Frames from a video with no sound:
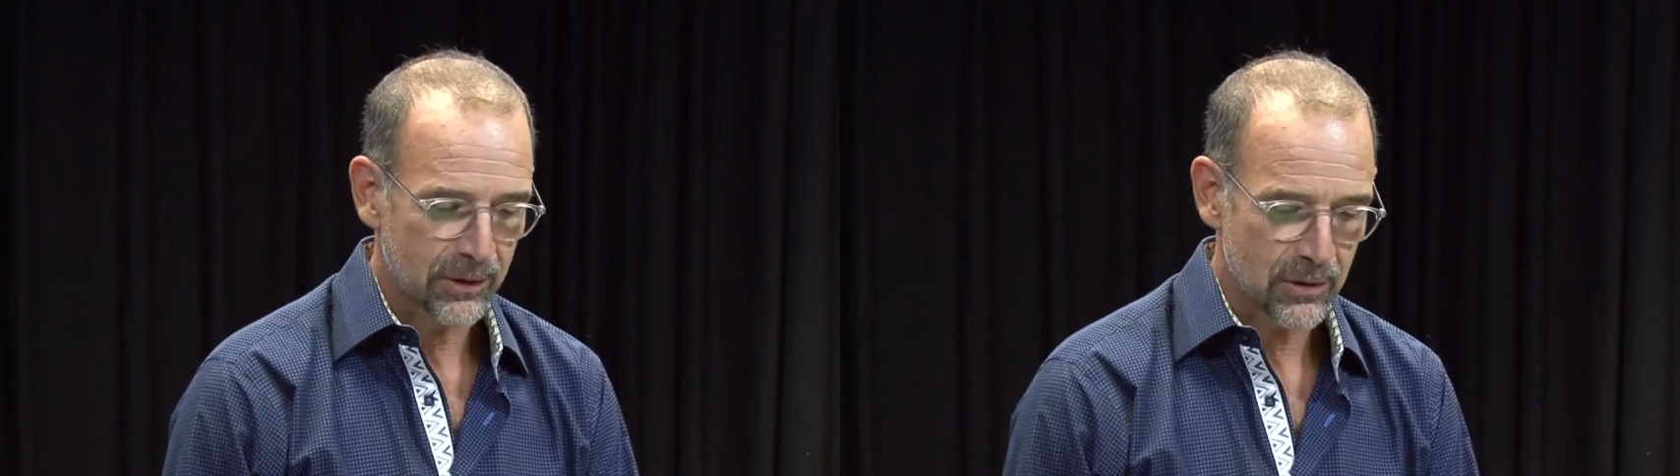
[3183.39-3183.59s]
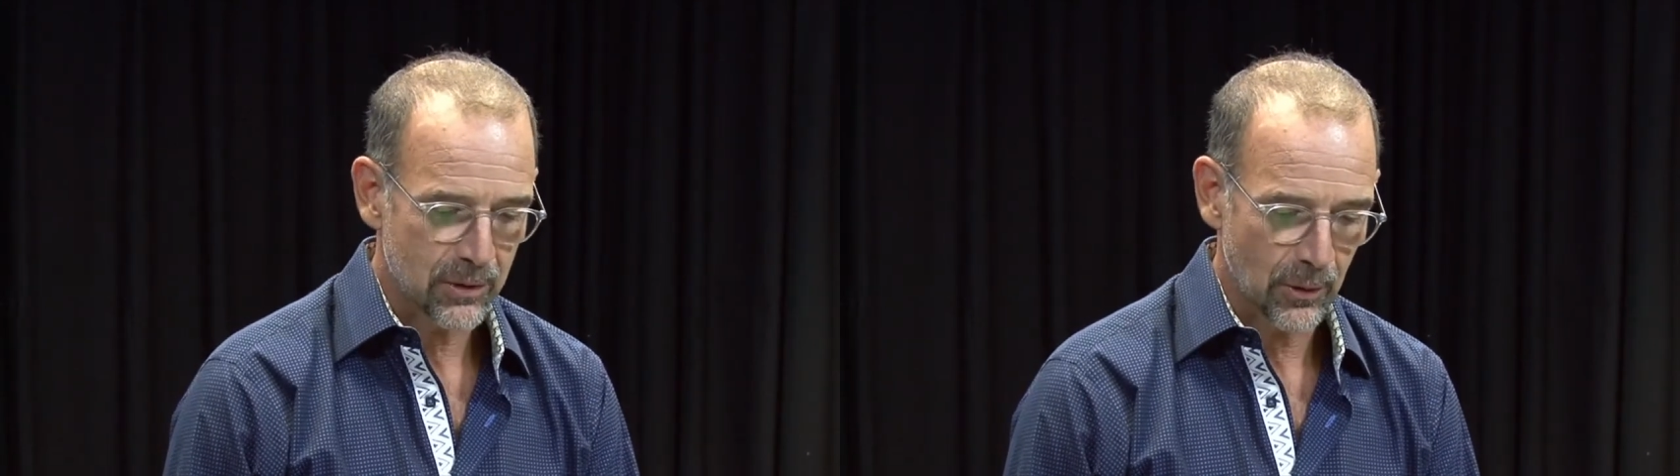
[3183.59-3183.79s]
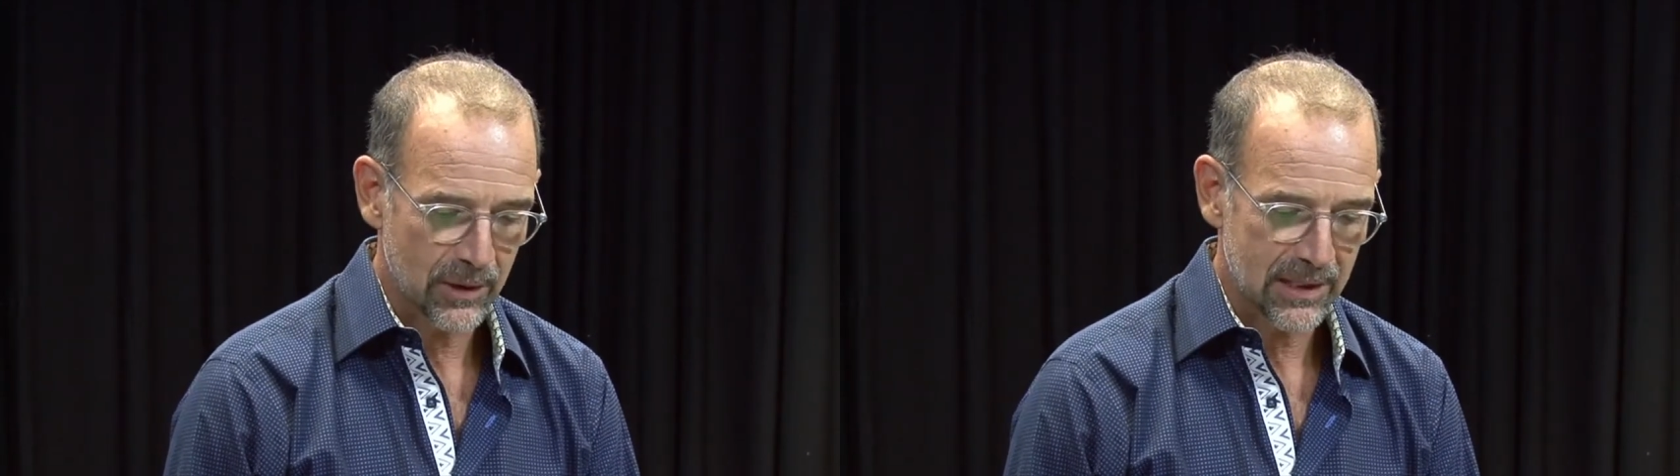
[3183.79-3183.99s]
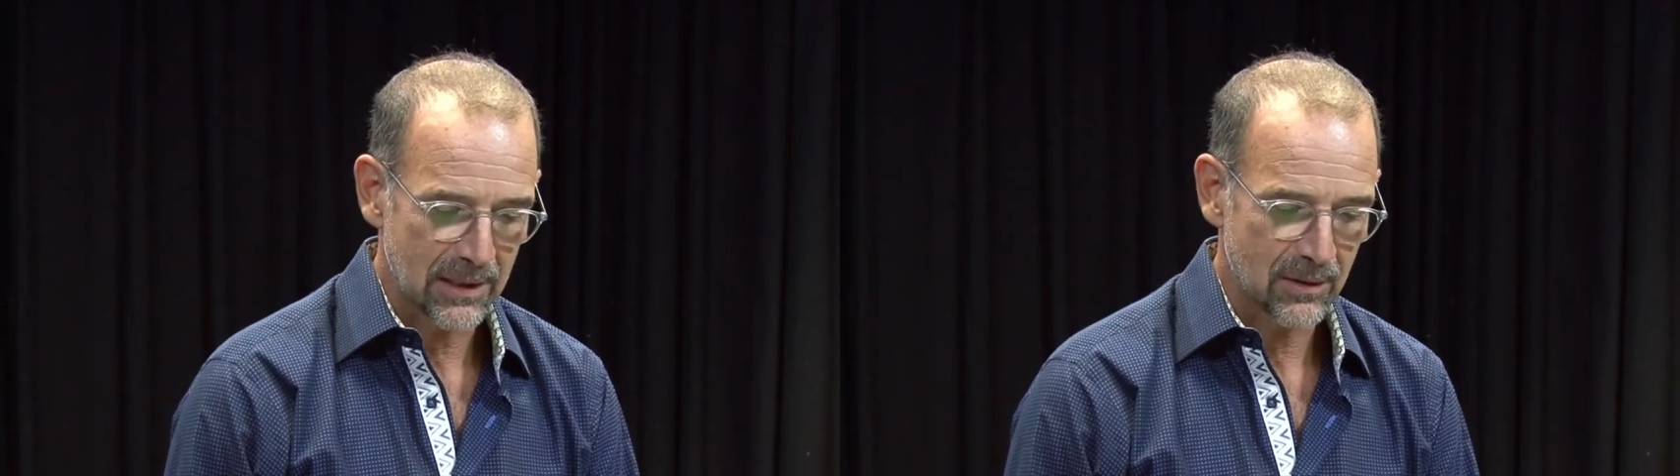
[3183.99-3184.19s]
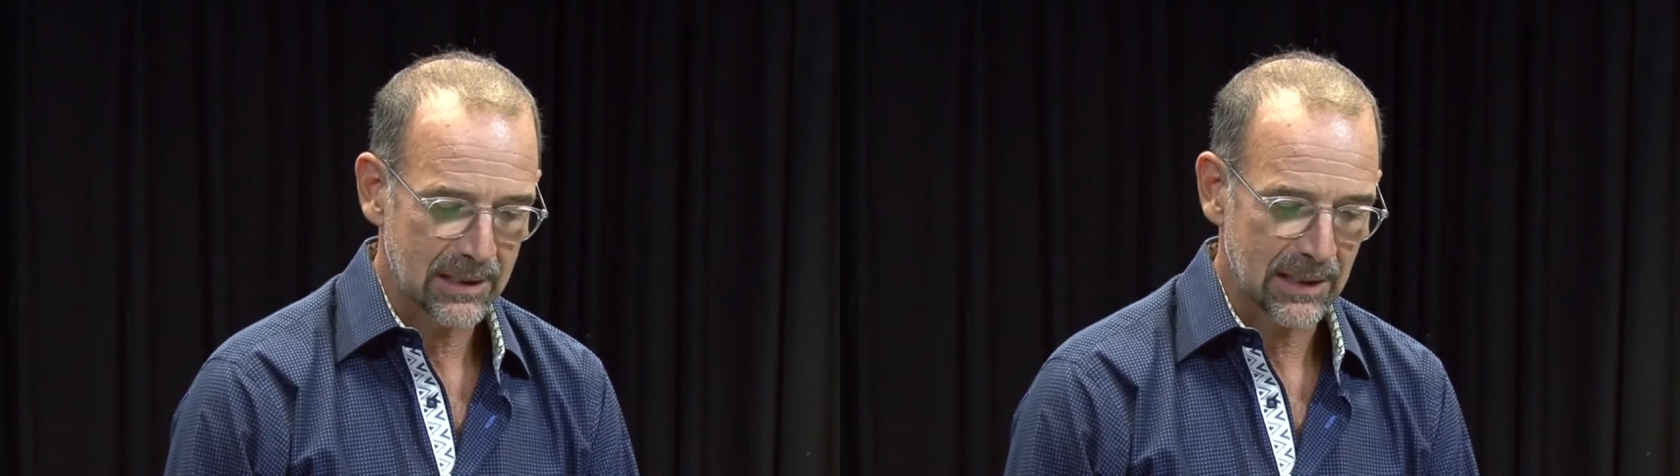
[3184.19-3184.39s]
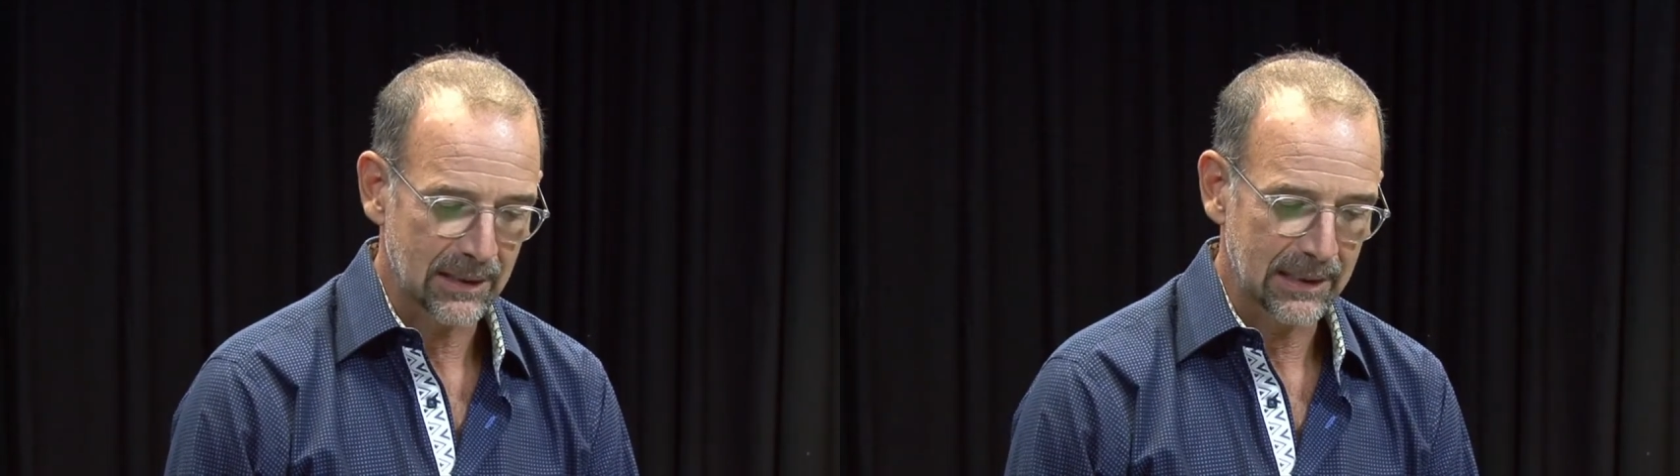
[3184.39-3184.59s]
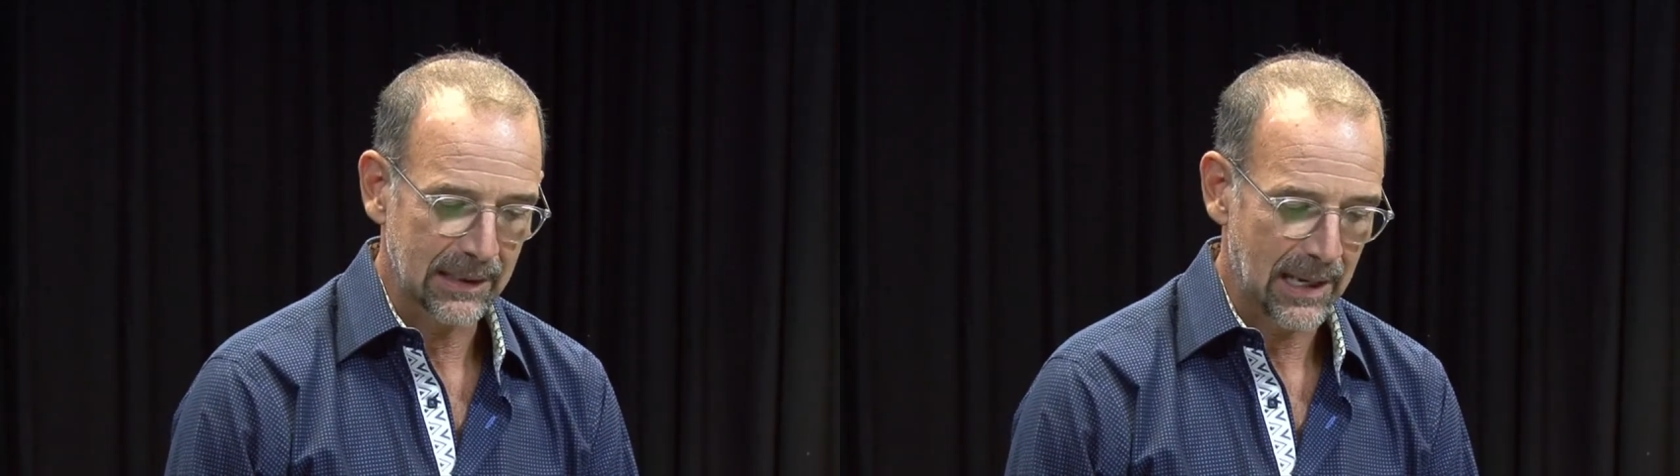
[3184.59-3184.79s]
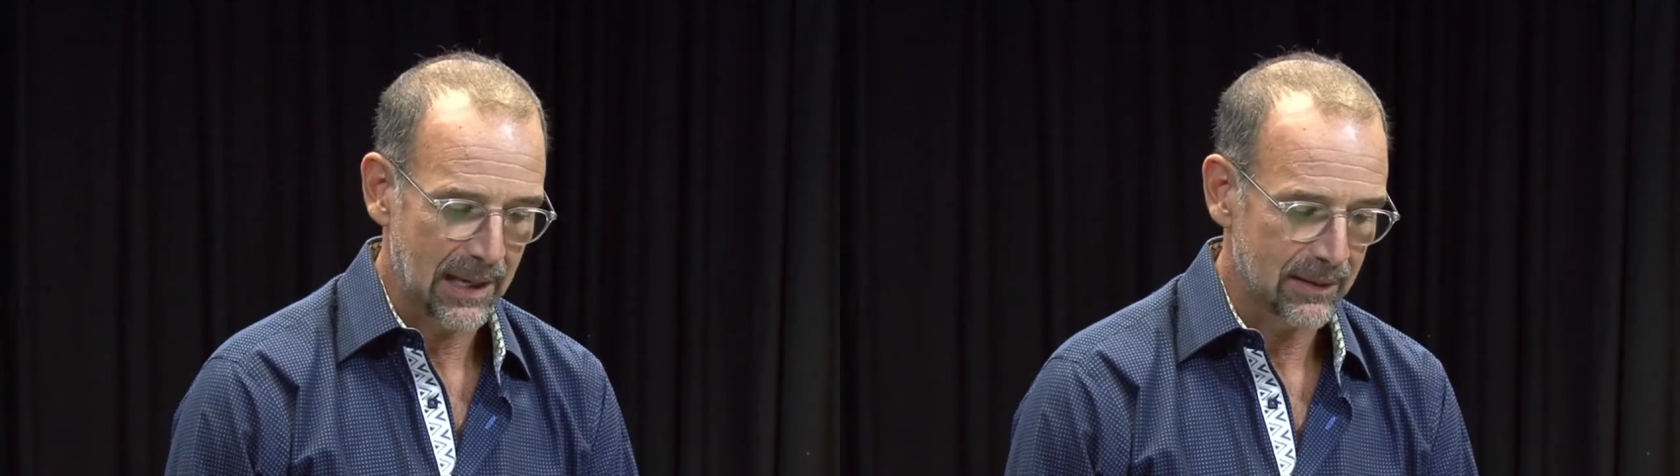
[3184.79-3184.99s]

with the stories that you're telling